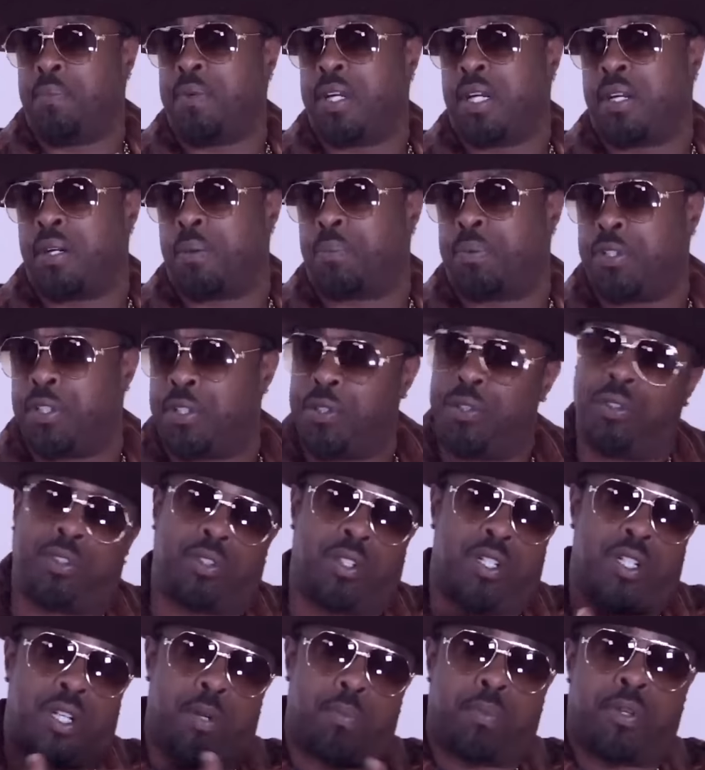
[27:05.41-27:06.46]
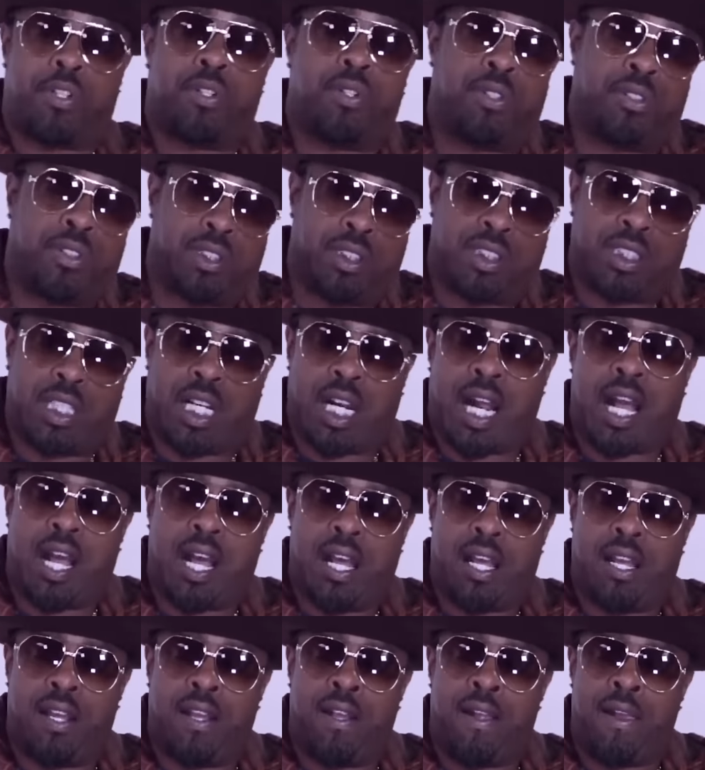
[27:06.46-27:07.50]
being a producer and the producers that
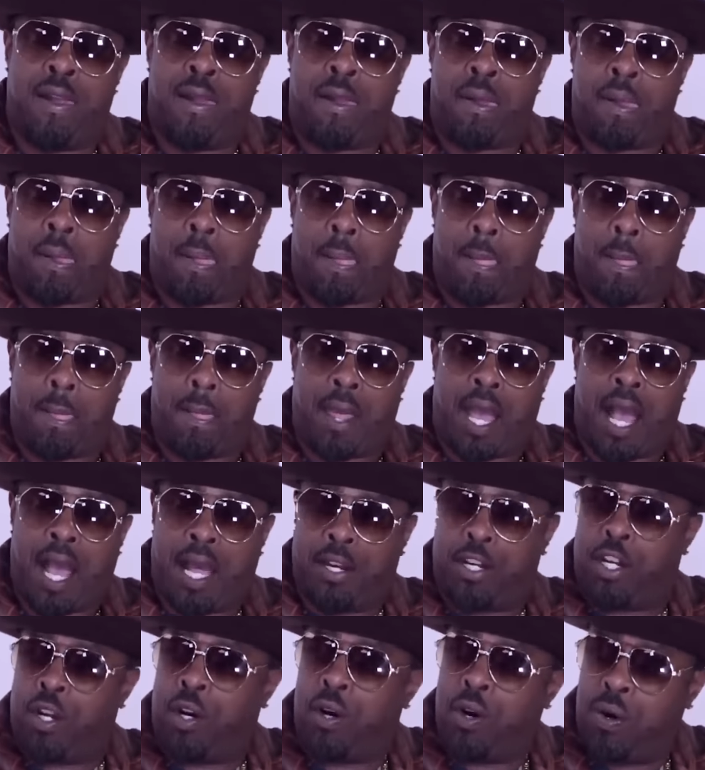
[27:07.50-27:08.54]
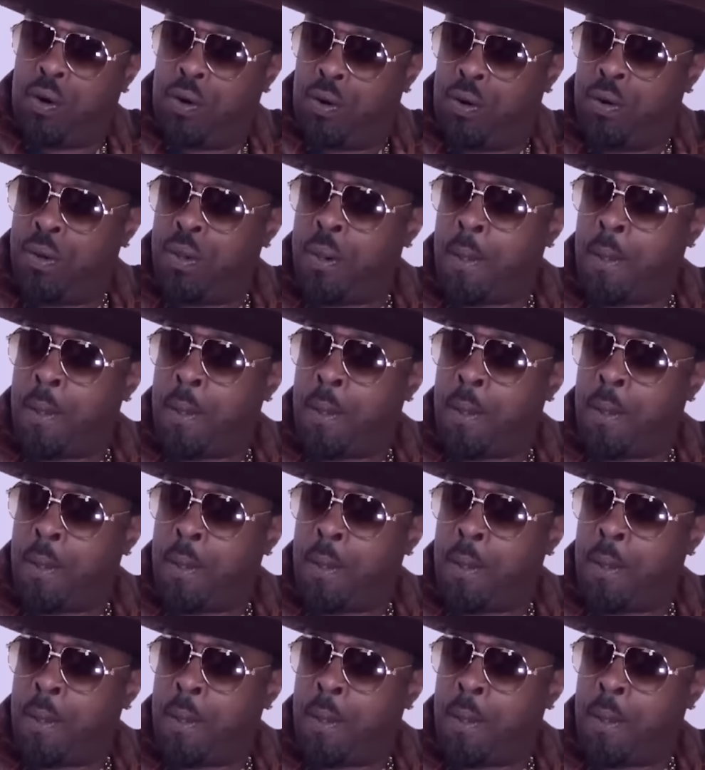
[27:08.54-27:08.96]
I I know